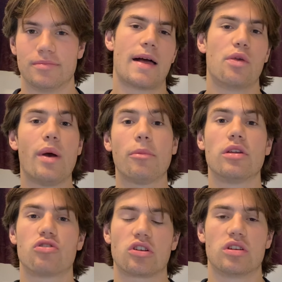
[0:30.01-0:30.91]
And the way I'm going to
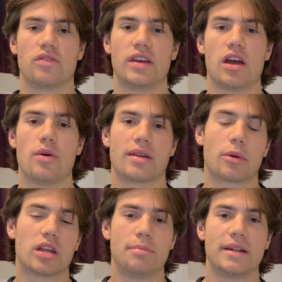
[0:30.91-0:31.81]
structure this video is I'm
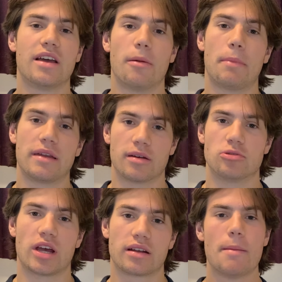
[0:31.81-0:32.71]
going to split it up by subject.